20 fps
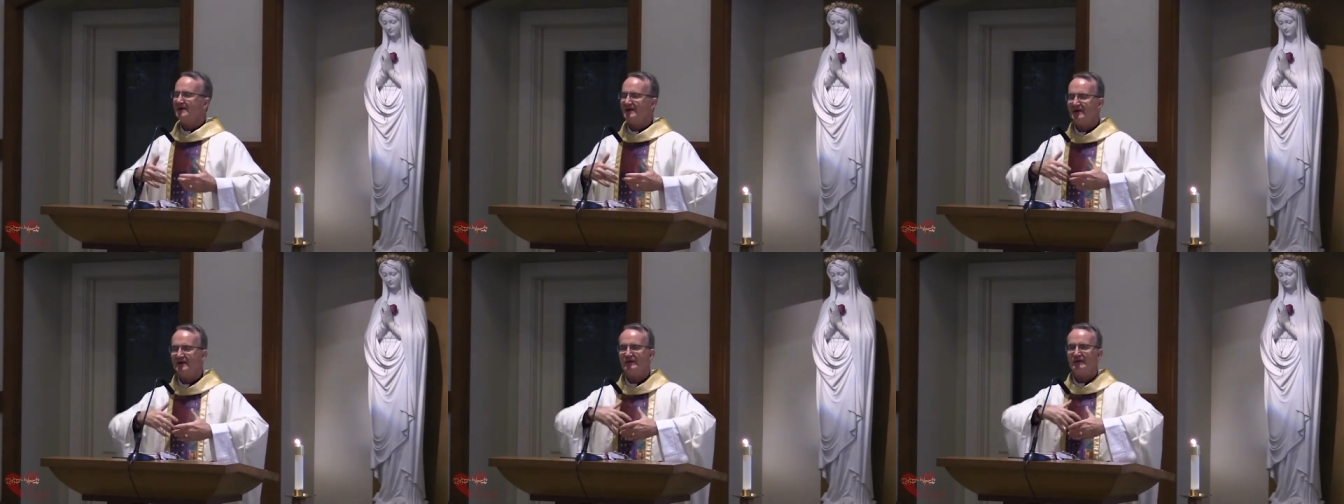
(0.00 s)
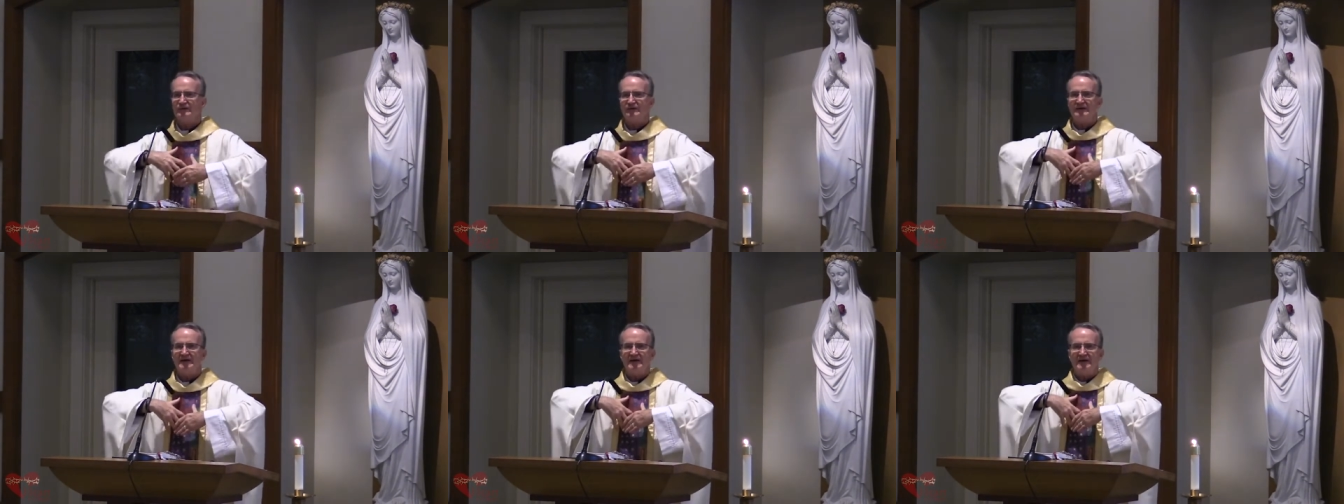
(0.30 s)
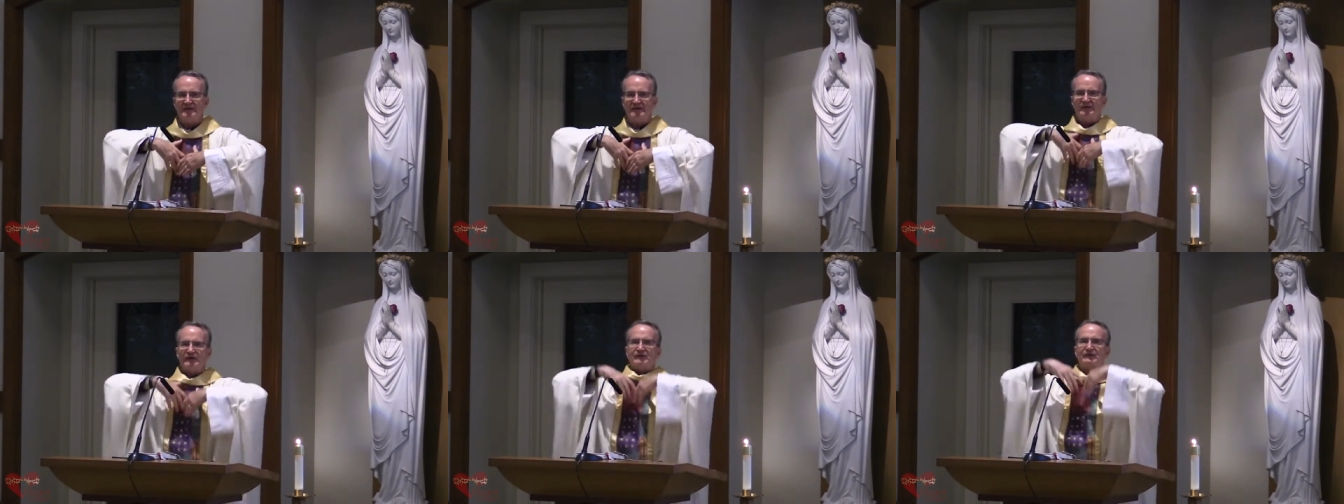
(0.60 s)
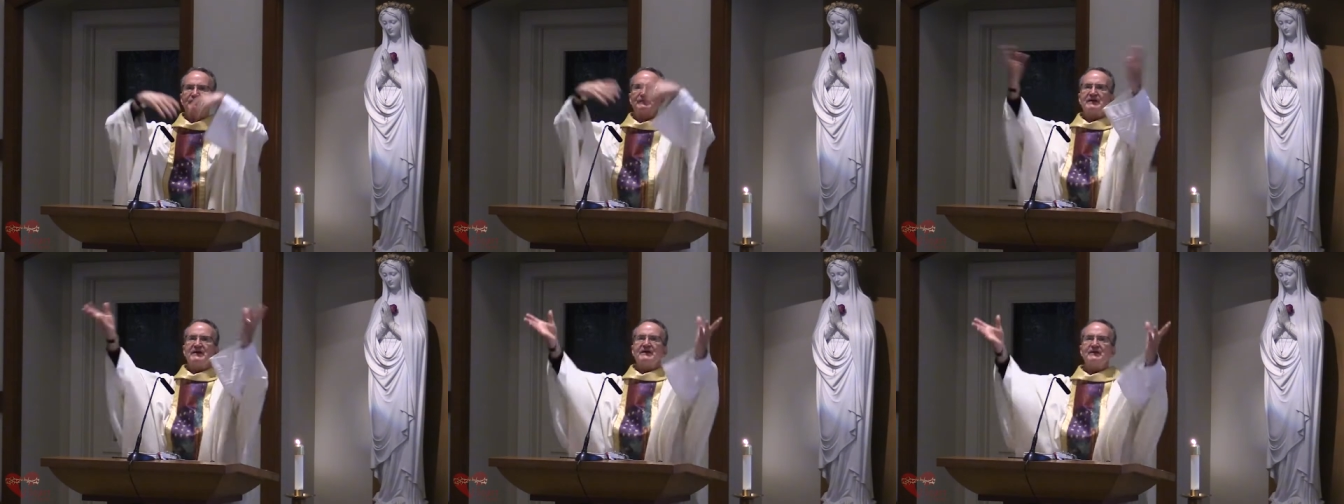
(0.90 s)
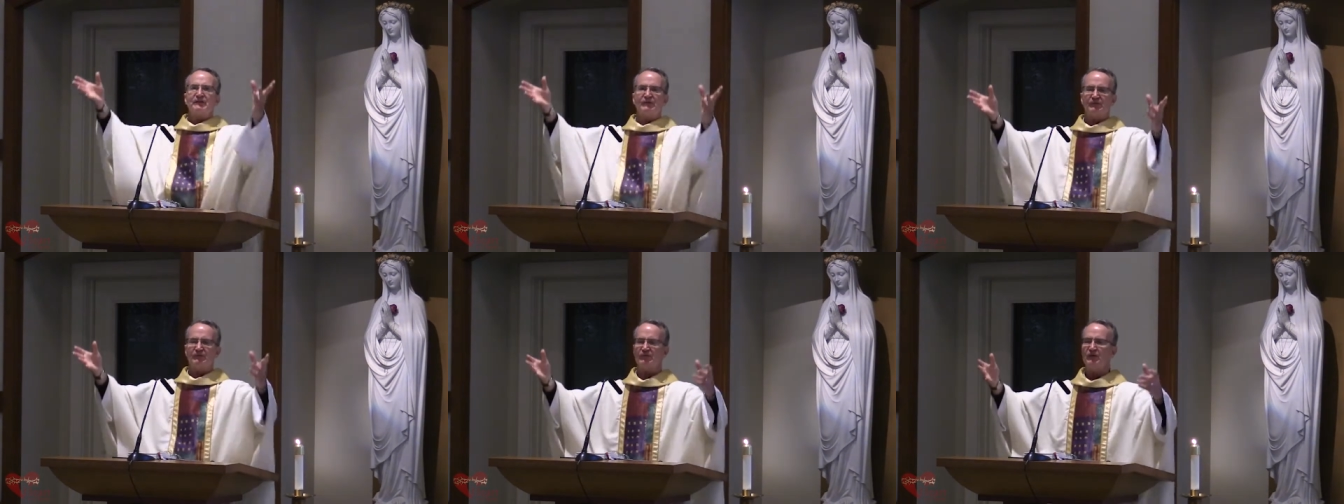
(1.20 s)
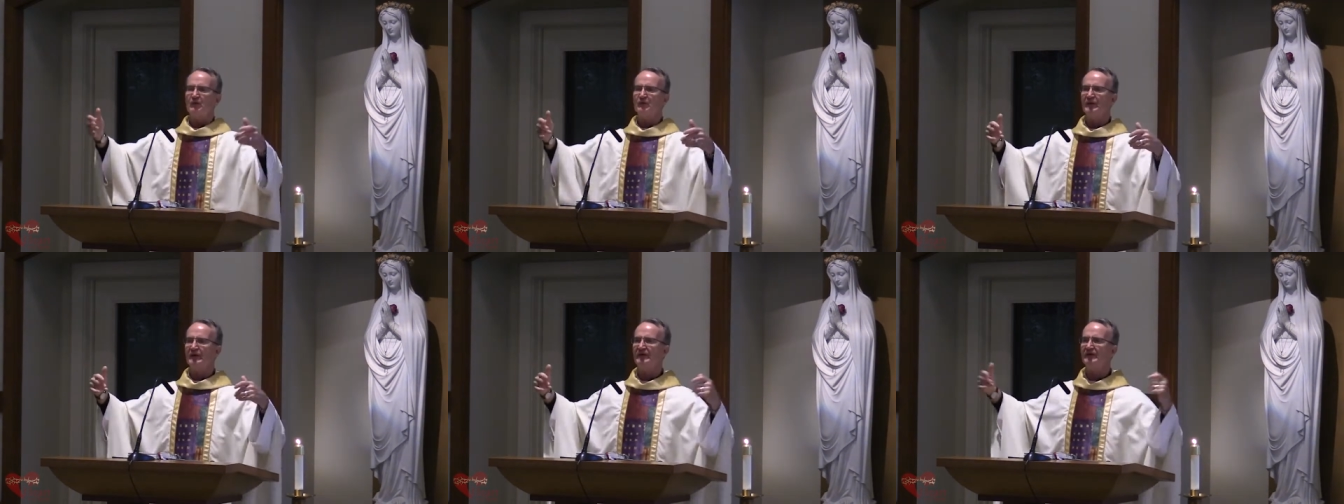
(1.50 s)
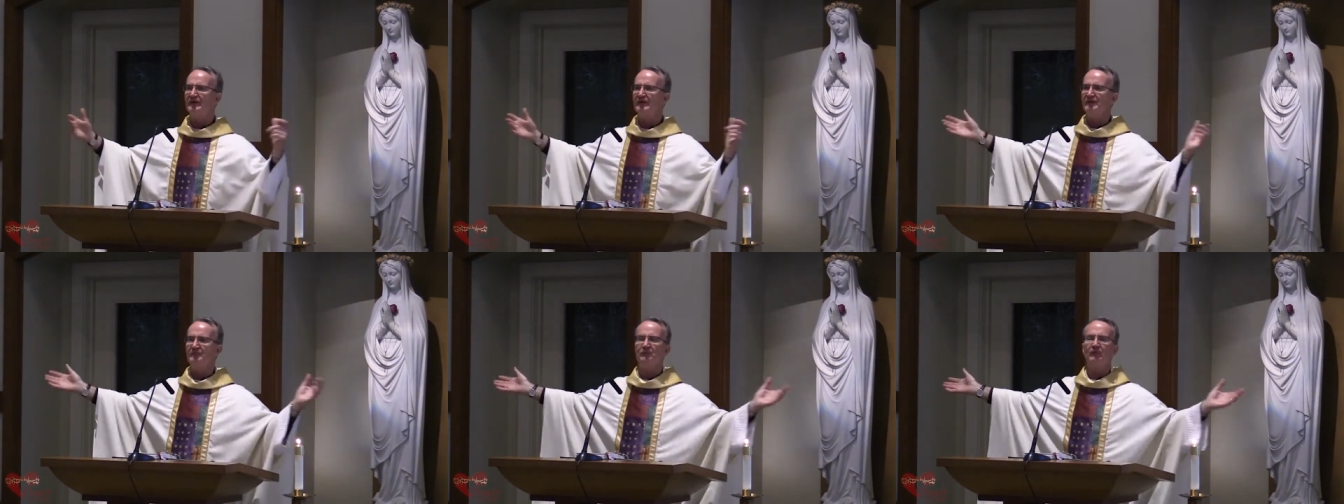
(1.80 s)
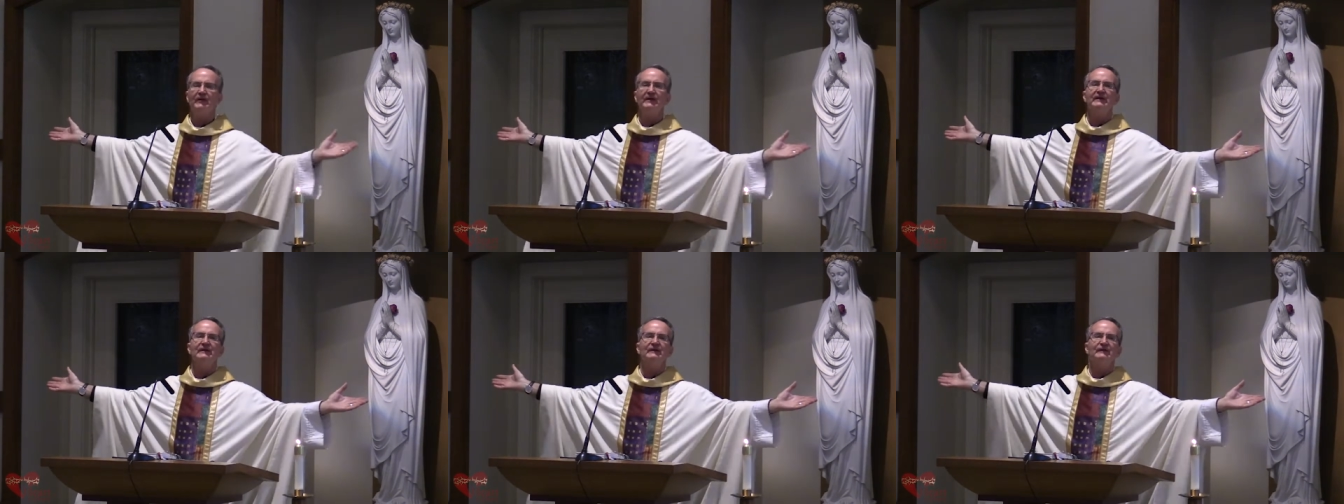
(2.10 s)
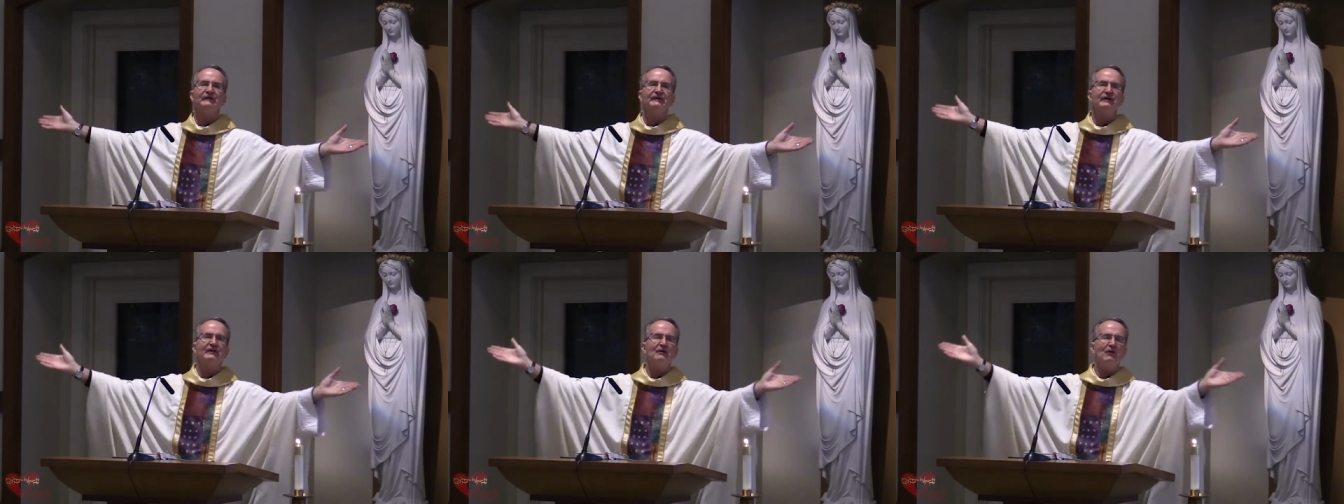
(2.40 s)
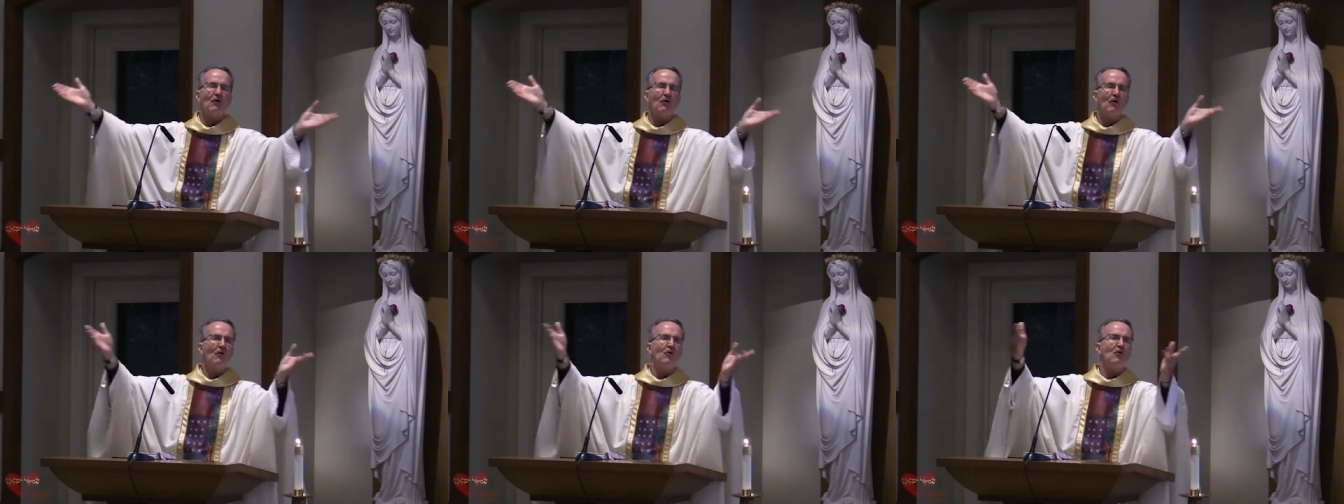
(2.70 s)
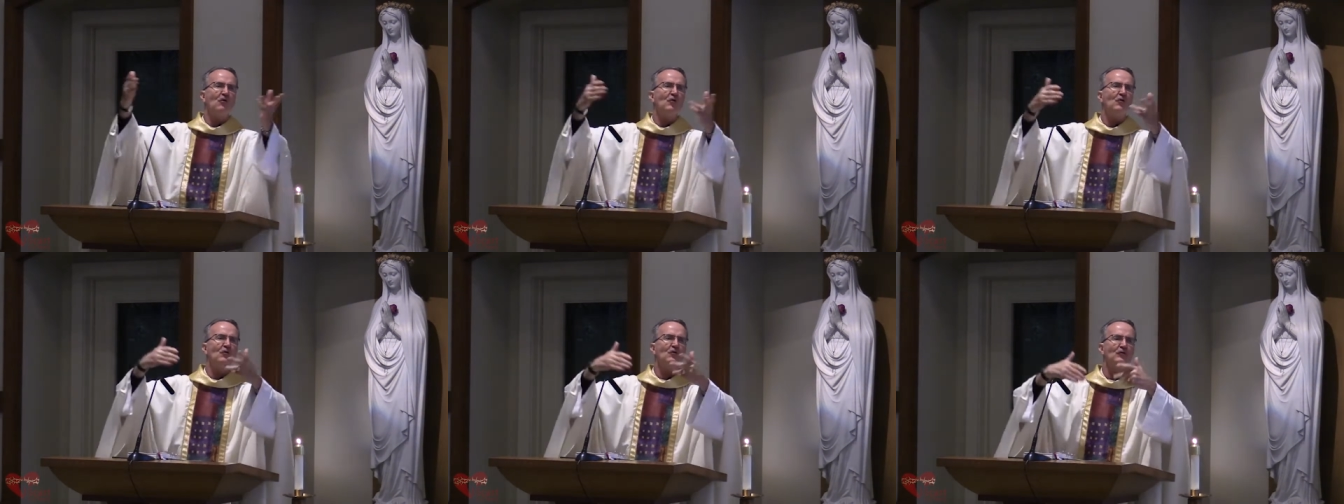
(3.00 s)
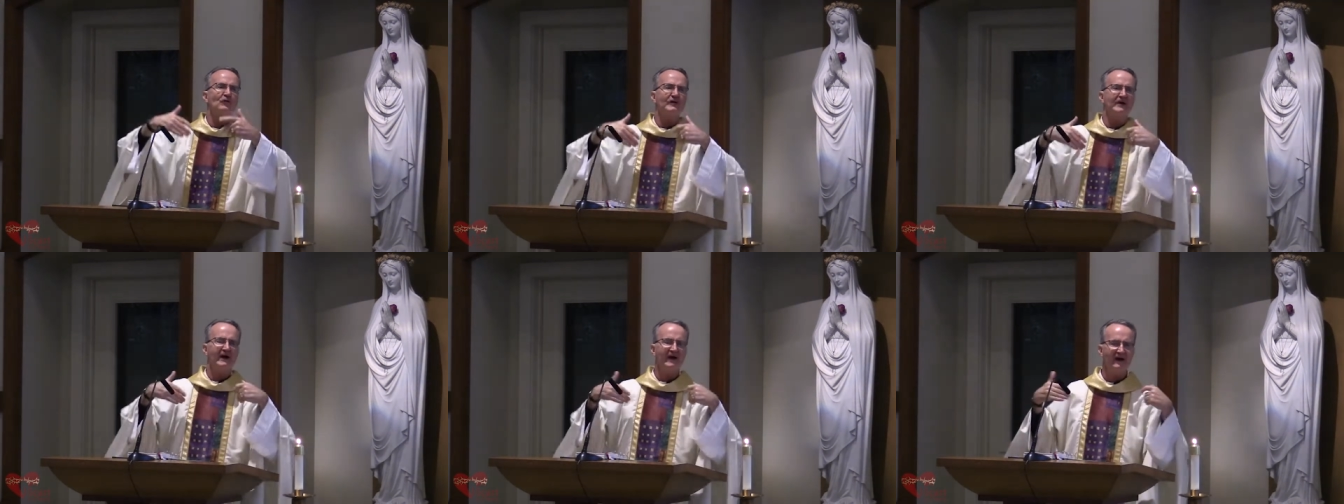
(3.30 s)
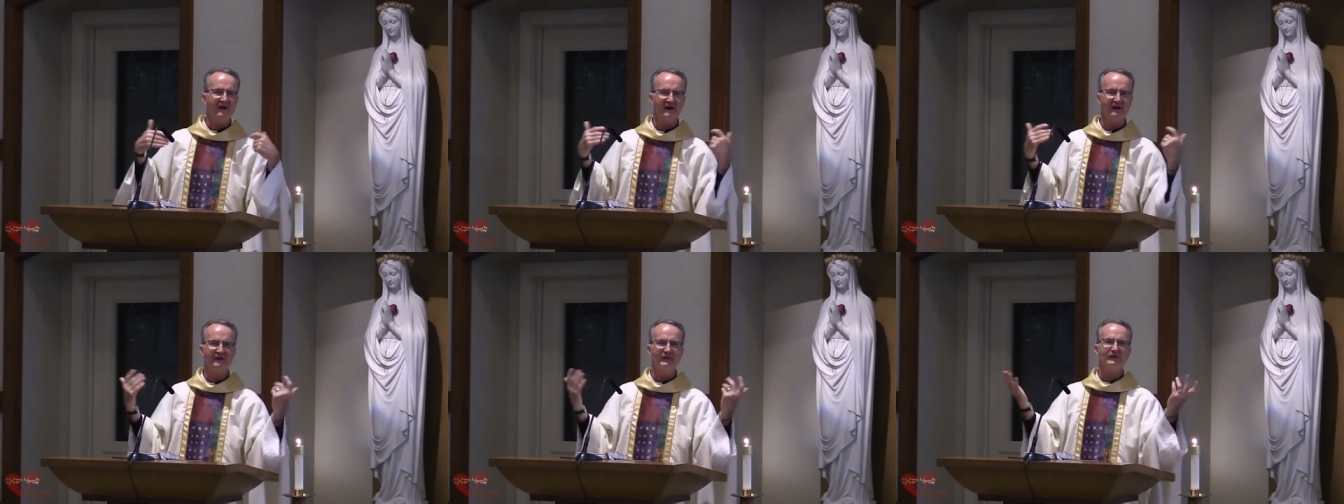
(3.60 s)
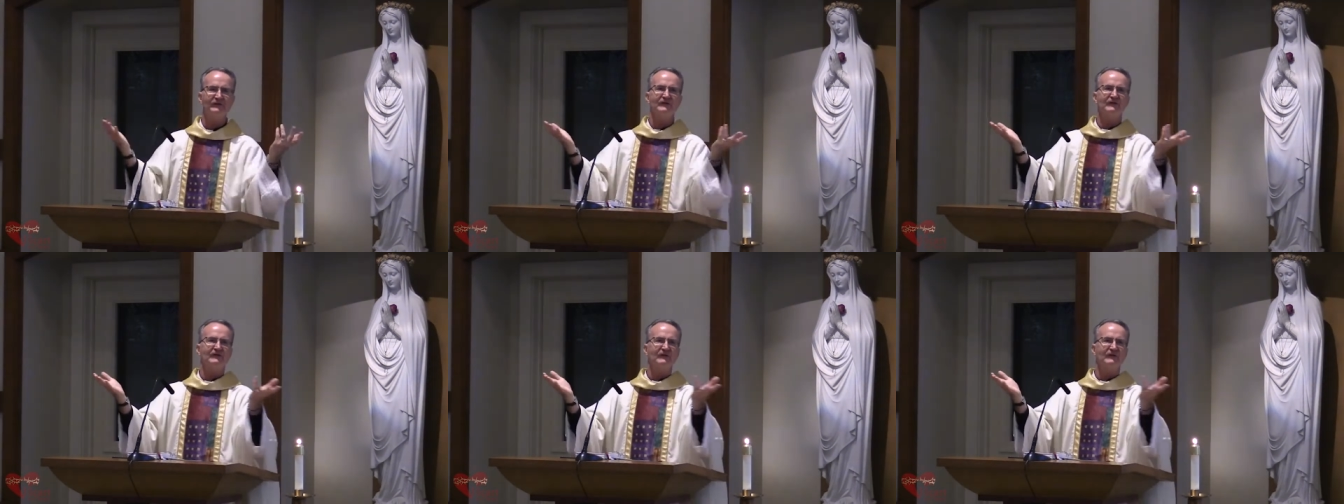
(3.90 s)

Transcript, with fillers: is like this net thrown in that brings in all kinds